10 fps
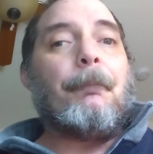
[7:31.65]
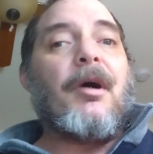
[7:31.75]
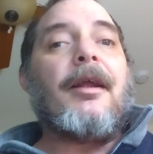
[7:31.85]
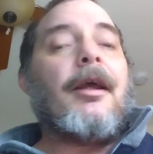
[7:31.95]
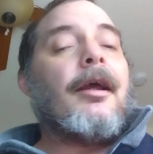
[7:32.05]

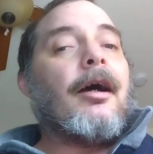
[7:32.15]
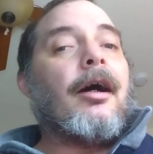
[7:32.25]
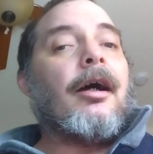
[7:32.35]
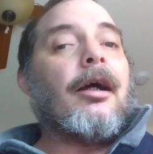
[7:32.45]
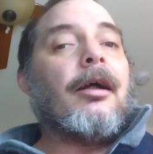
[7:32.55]
But
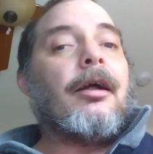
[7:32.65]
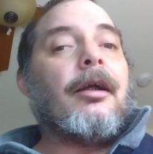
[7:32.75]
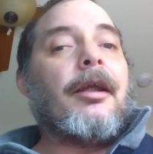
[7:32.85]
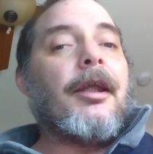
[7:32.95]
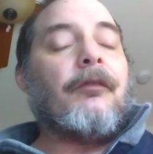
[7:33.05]

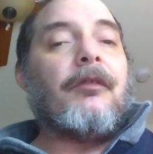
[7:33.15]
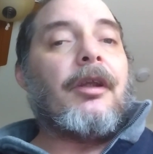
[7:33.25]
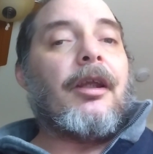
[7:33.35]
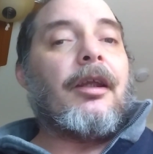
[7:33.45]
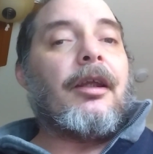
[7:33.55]
if
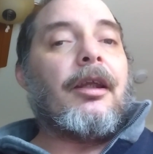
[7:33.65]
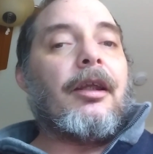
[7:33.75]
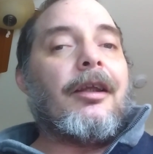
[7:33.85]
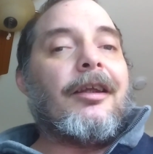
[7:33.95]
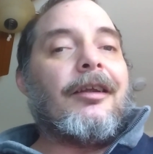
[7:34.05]

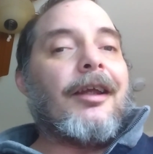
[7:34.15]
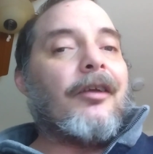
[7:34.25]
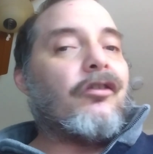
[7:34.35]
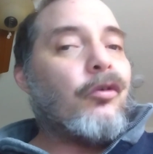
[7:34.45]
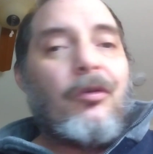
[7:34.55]

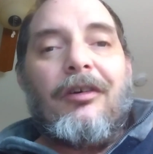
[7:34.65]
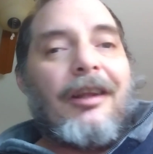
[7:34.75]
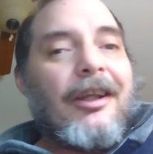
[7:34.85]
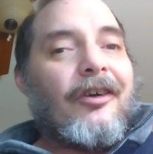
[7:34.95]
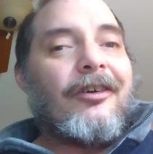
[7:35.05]
sooner or
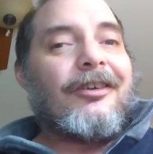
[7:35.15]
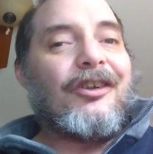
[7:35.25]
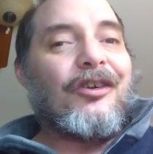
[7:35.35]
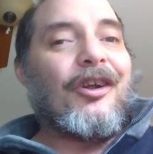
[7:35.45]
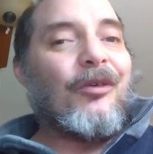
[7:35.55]
later
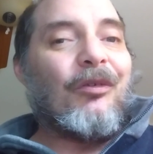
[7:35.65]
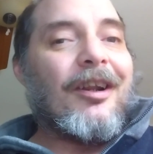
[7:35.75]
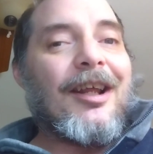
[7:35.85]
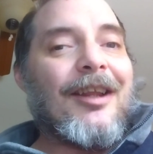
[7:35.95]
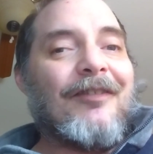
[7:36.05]
you're going to
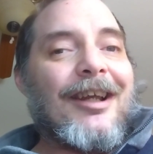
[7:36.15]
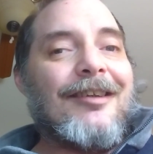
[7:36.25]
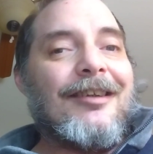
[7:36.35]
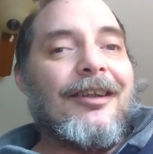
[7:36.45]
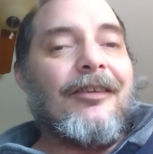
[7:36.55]
run out of
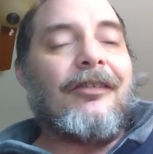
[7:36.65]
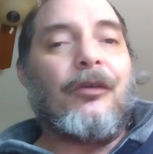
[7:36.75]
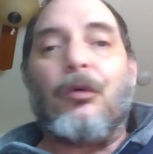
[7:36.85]
ideas,